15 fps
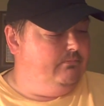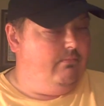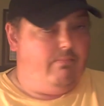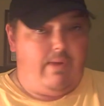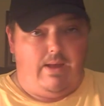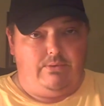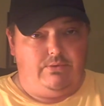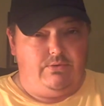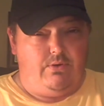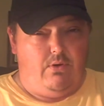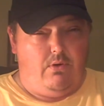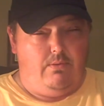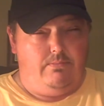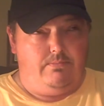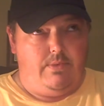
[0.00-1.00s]

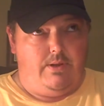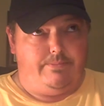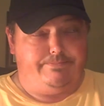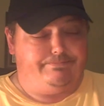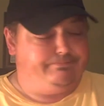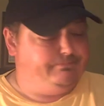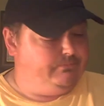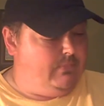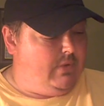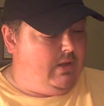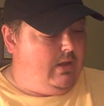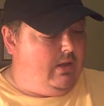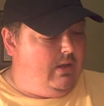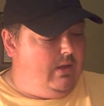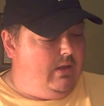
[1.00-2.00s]
Baltazar, yeah.
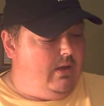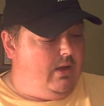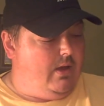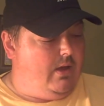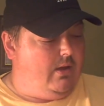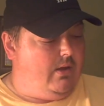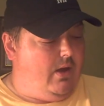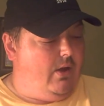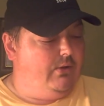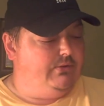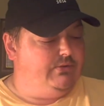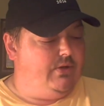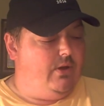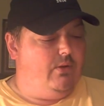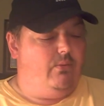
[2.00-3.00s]

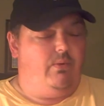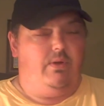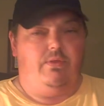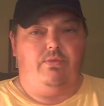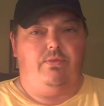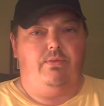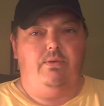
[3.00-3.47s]
Also with,